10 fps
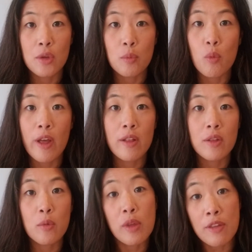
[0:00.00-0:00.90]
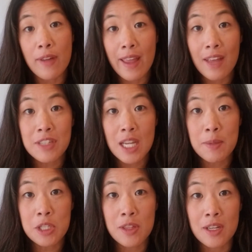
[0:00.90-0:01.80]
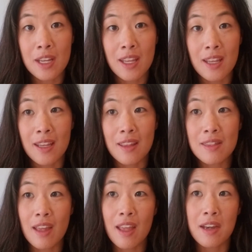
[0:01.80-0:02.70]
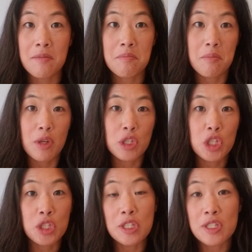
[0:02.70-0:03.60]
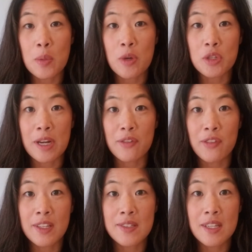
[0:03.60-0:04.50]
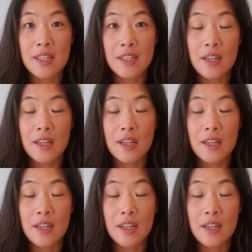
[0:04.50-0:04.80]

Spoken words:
well, if I have damage in the knee, then shouldn't someone try to fix it?